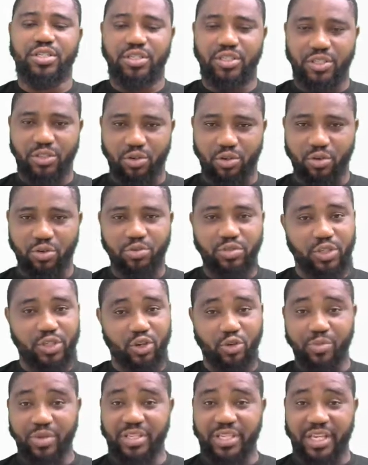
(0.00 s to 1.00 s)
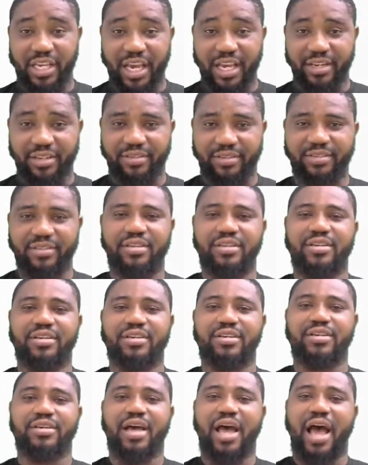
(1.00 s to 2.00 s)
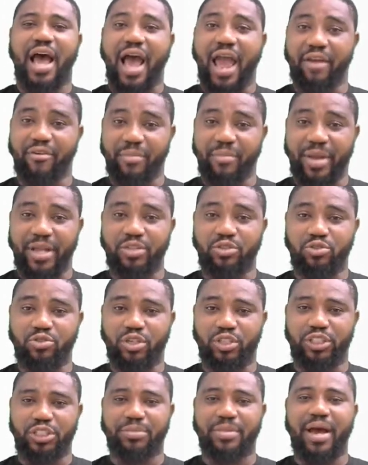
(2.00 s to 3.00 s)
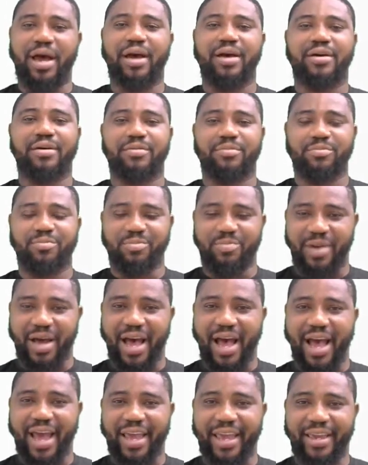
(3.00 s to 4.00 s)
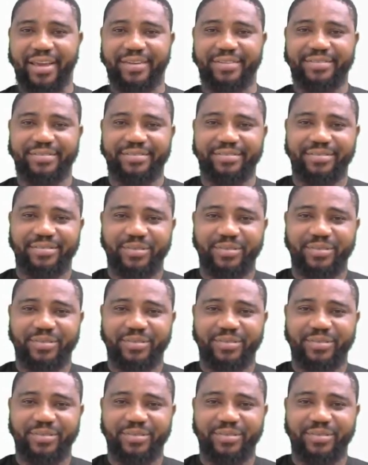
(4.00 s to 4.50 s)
So till we meet again, I remain Tutoshima. Bye.